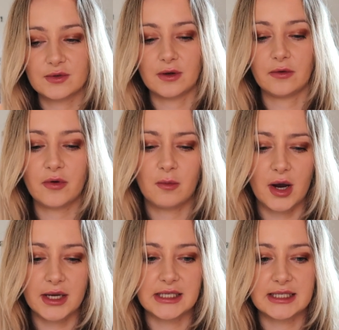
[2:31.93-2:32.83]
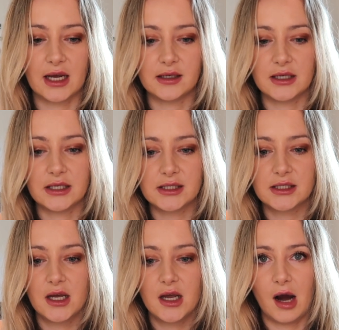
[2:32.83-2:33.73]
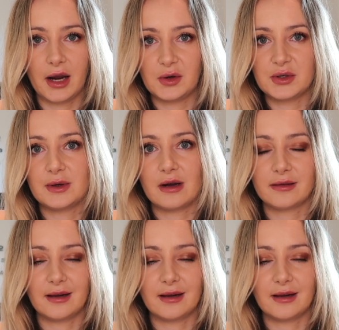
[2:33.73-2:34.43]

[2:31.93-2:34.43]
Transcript: So from what I understand is I go to an,